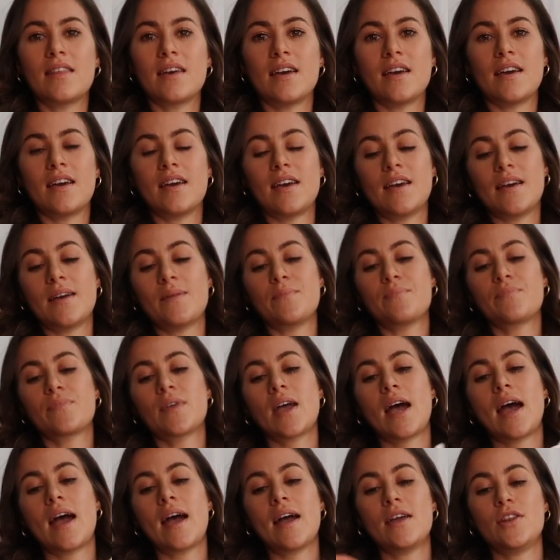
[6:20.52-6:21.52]
the
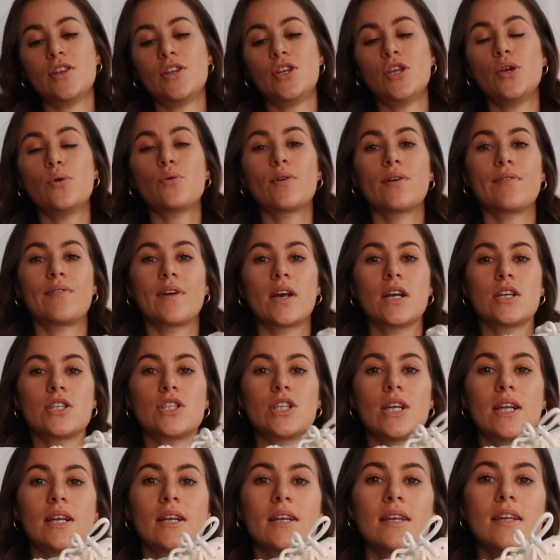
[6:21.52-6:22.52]
newer
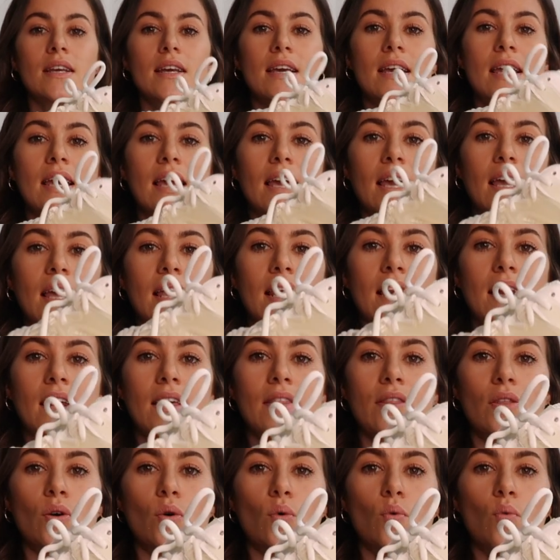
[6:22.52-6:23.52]
version
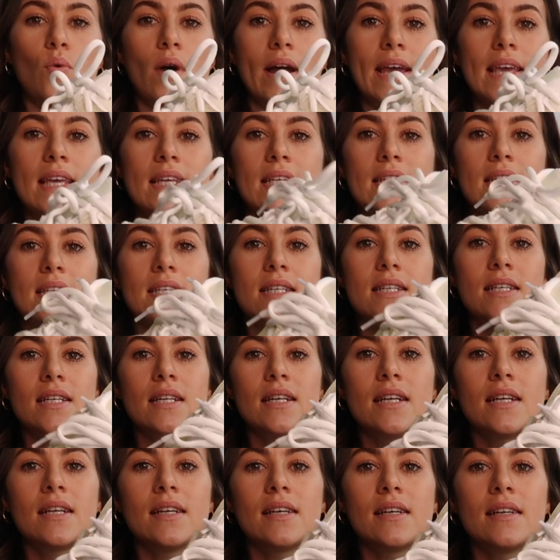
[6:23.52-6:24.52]
in the
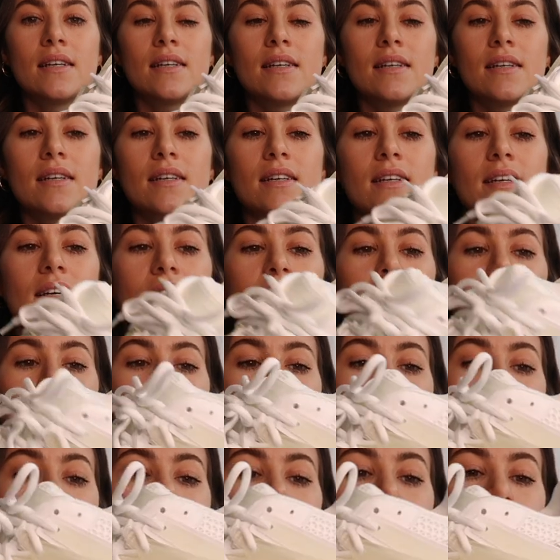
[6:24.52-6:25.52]
white,
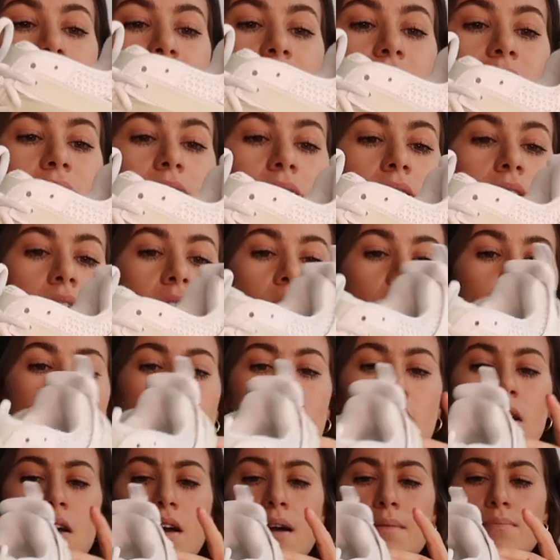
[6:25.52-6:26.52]
and
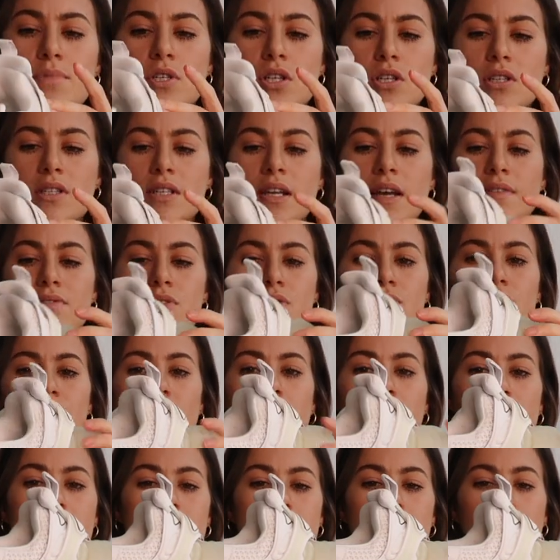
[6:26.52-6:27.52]
I'm just after
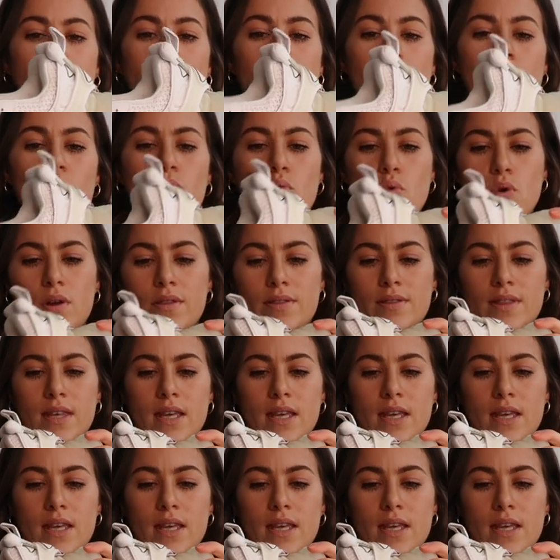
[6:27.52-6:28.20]
realizing I've worn